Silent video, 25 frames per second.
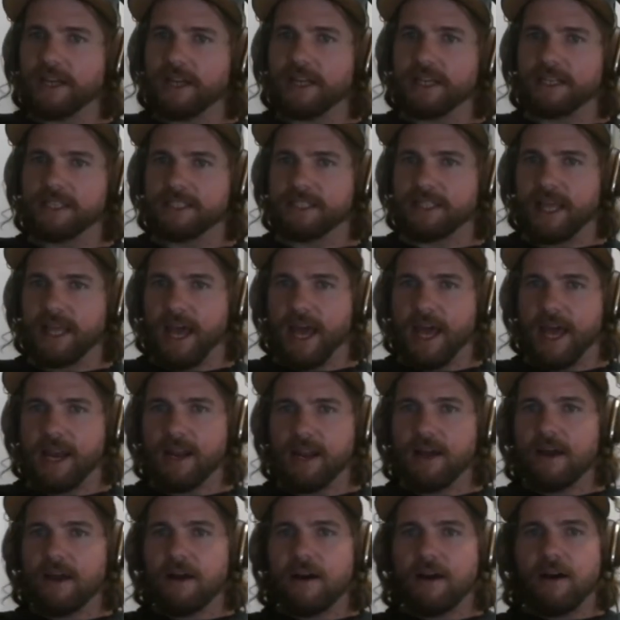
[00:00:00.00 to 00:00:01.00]
is that
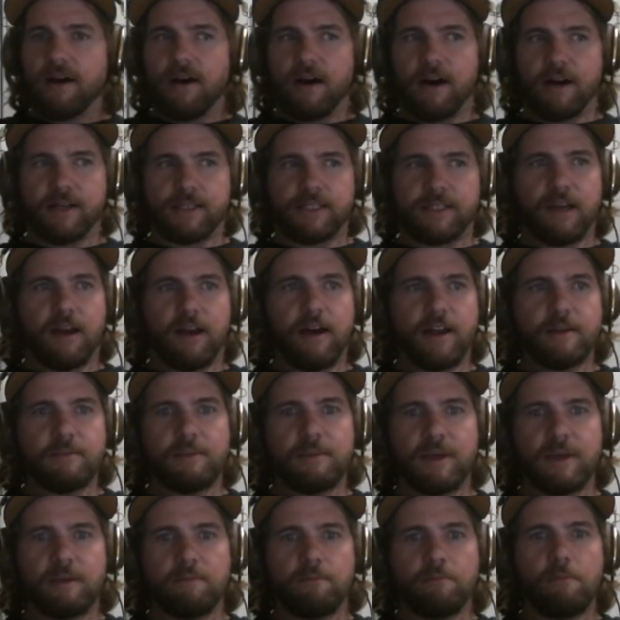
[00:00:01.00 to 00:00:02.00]

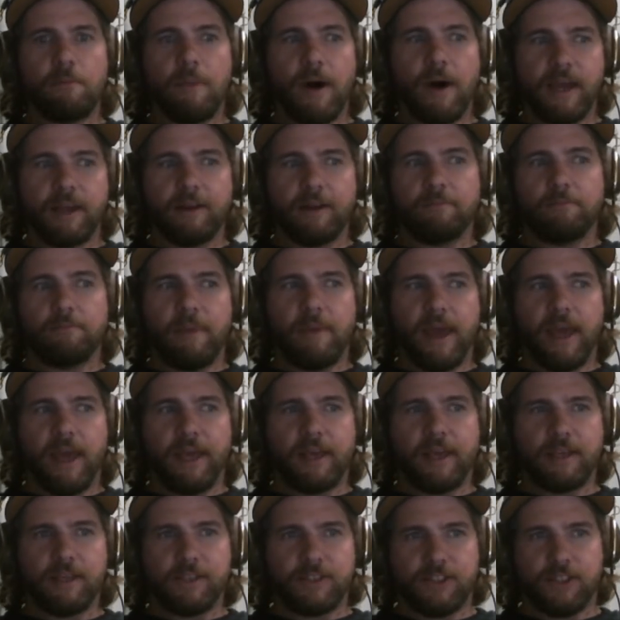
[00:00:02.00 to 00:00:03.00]
autonomy might
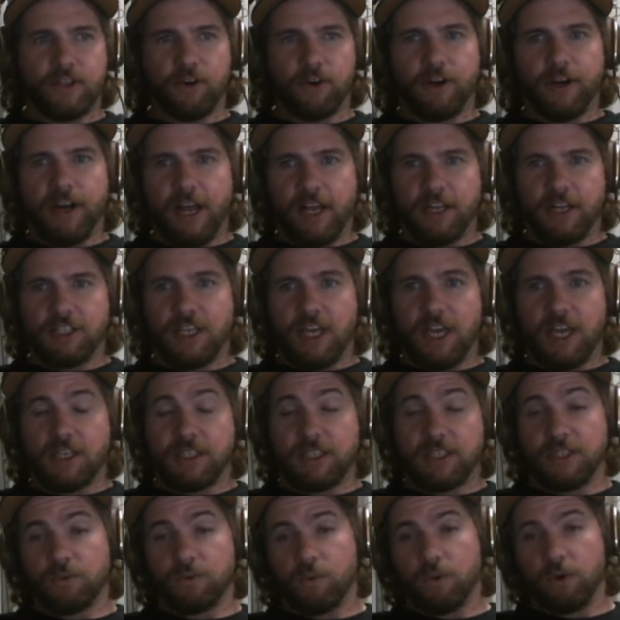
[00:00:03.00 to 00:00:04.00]
make certain edge
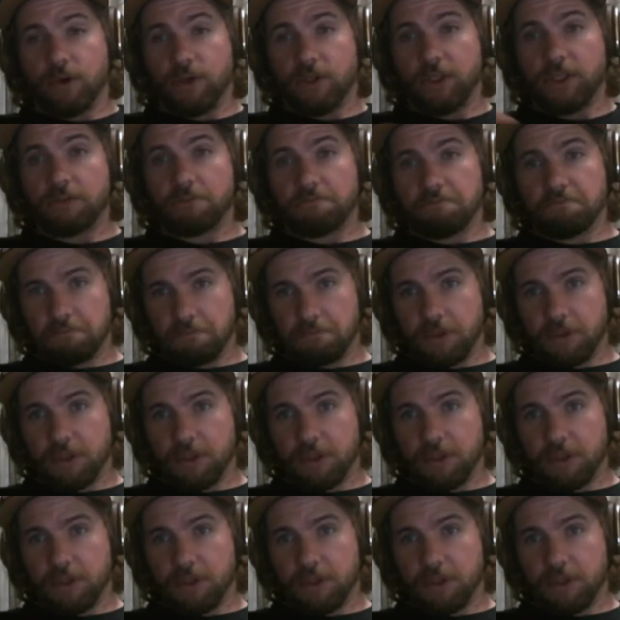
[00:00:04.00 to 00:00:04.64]
cases worse.